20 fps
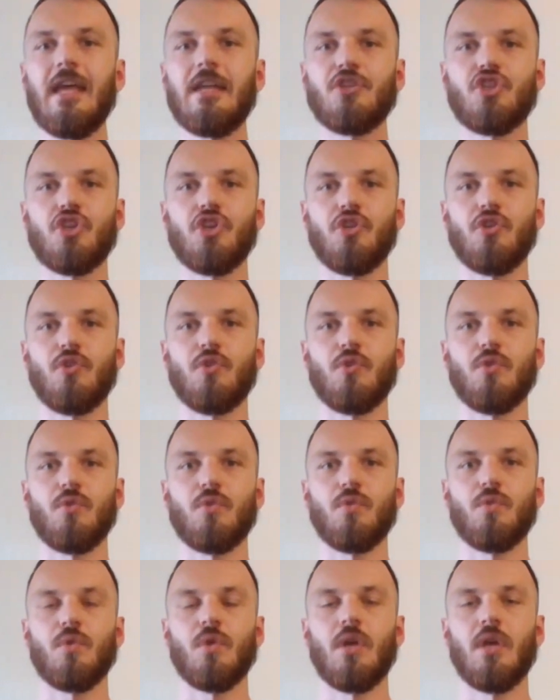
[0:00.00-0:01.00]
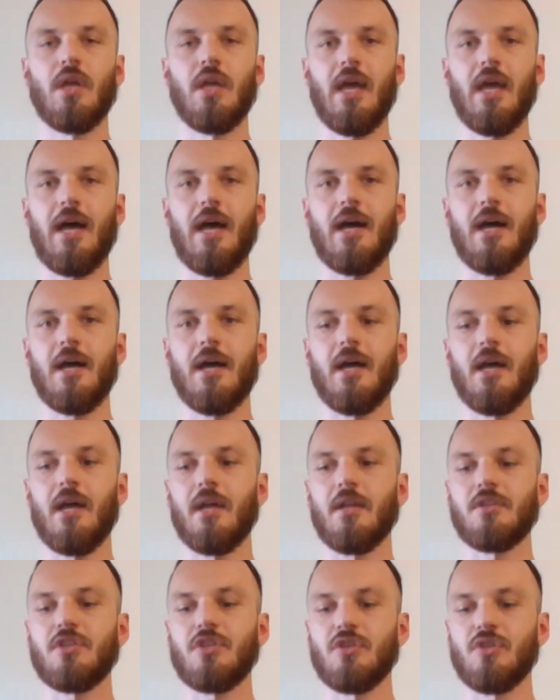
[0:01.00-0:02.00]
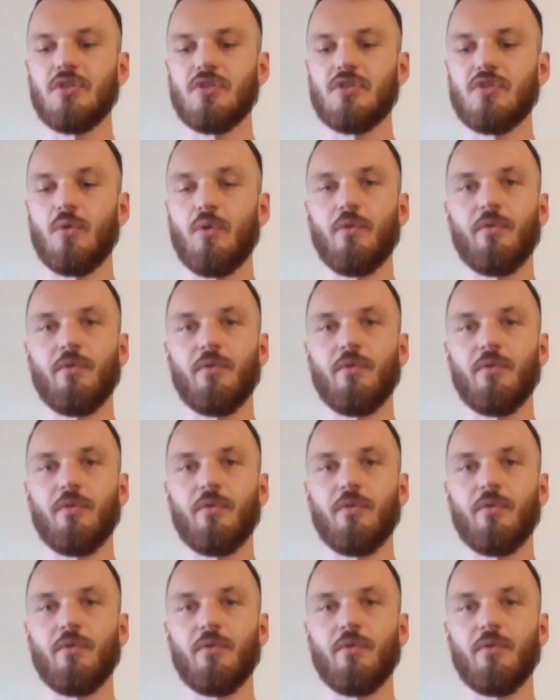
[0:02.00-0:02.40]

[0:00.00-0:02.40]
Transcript: to uh to sort